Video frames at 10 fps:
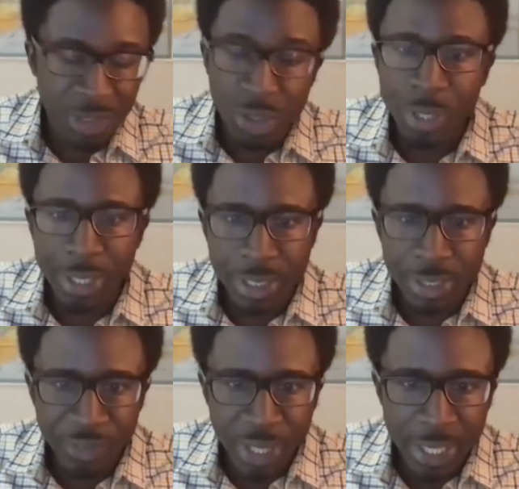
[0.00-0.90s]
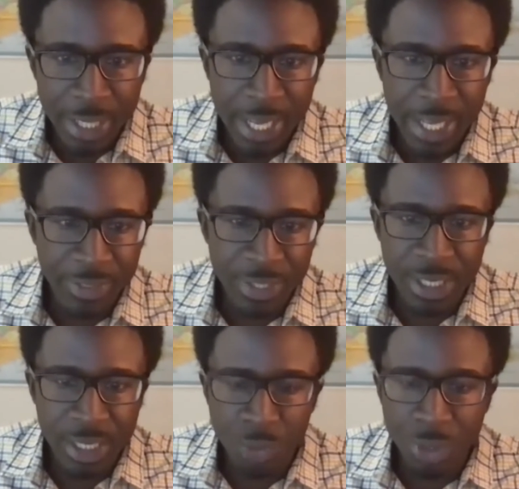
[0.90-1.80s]
the soil is flooded and the
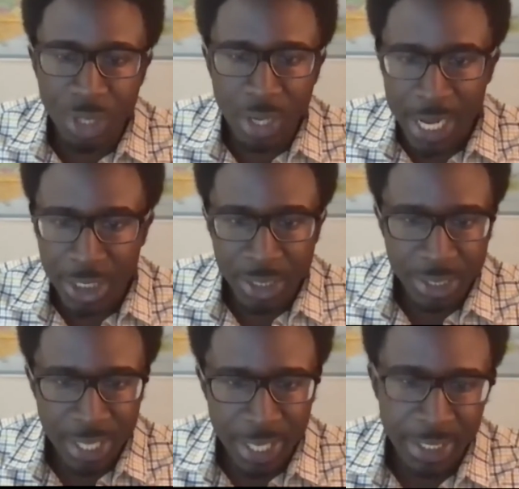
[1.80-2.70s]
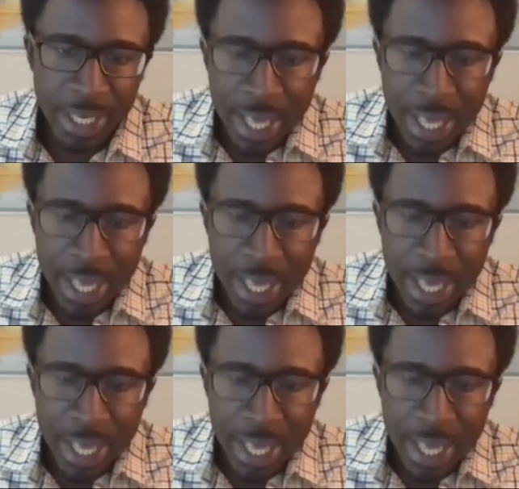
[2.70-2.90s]
seeds will not actually take.